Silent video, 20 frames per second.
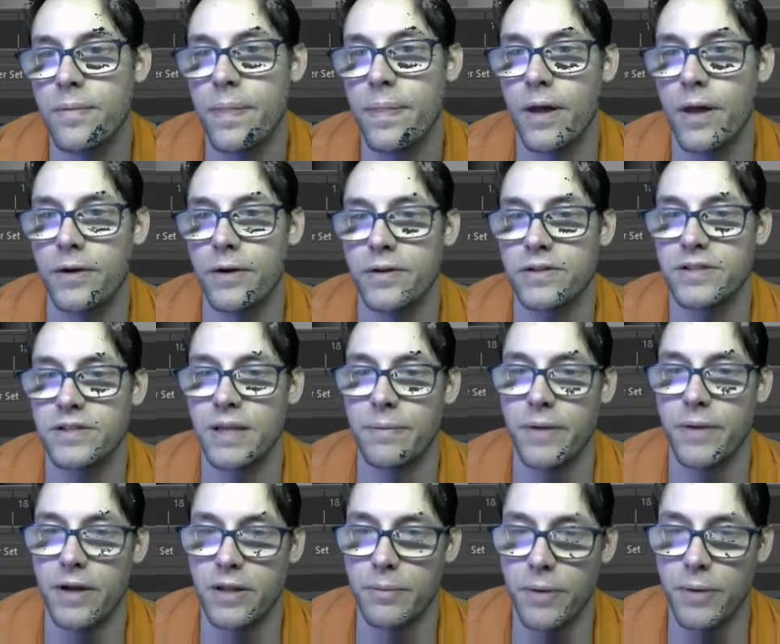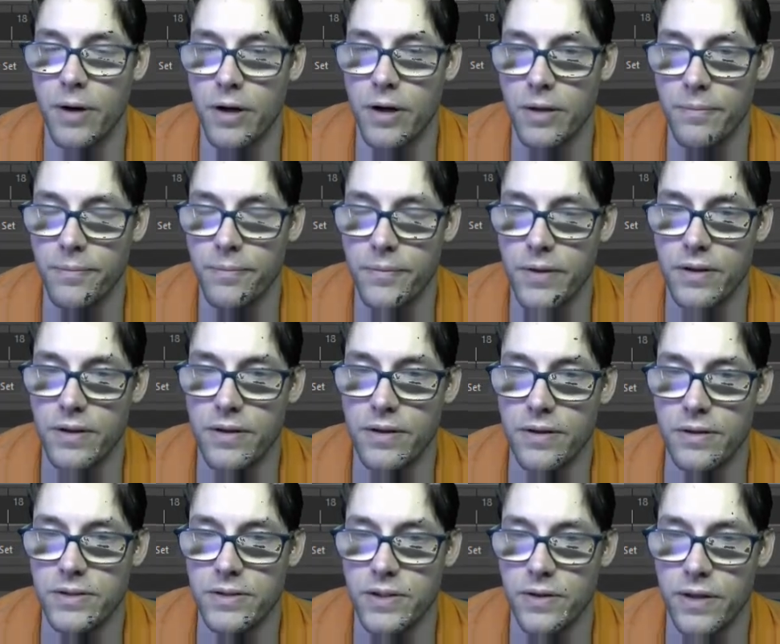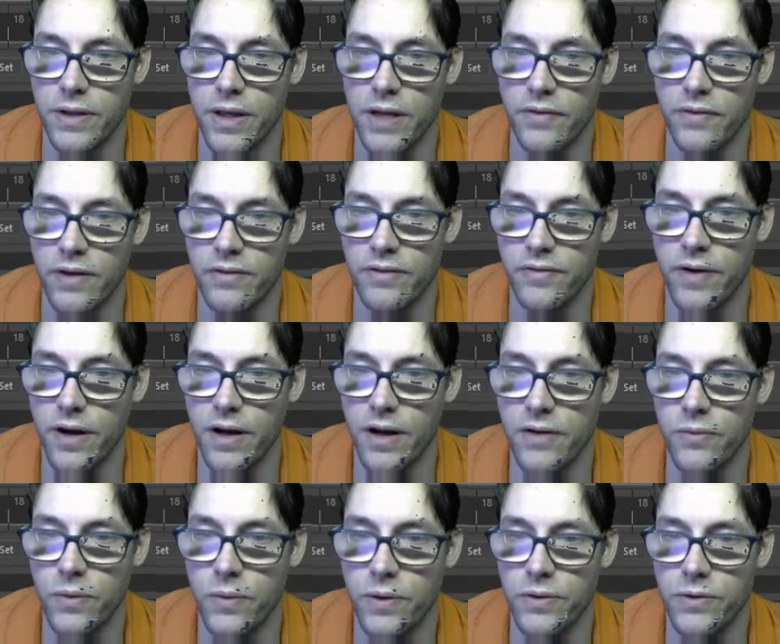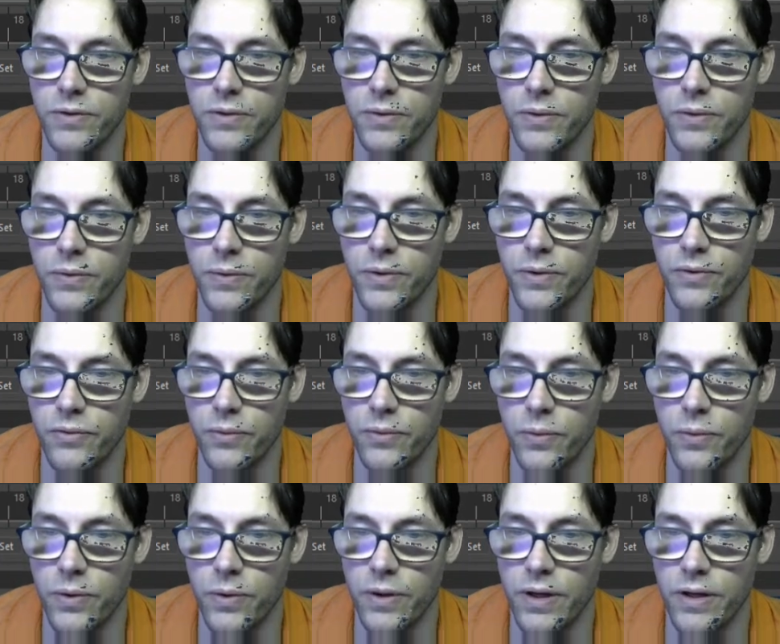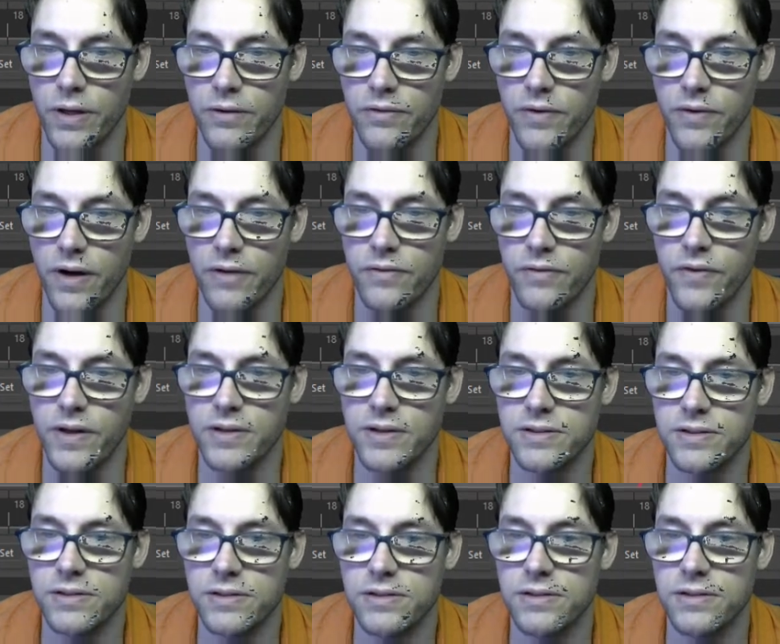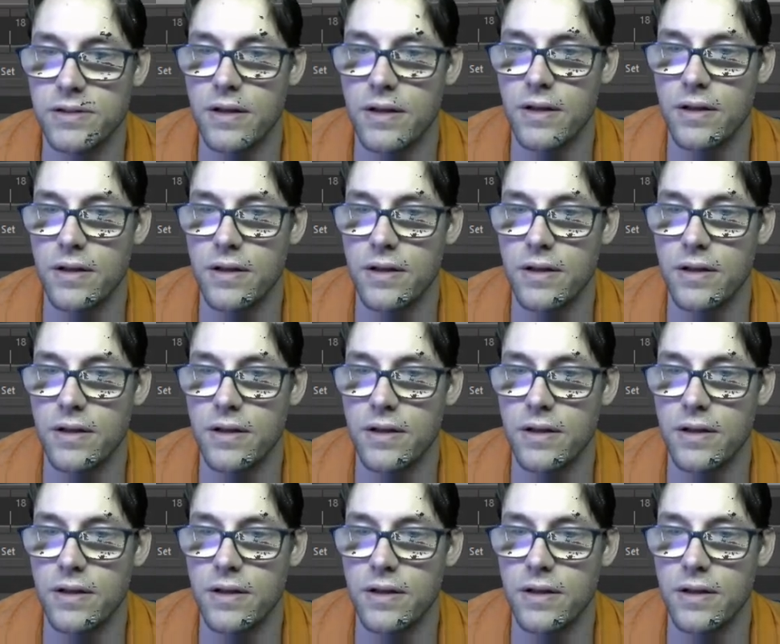I'll do the same thing on the bottom. So again, I've got 5, 1, 2, 3, 4, and 5 faces.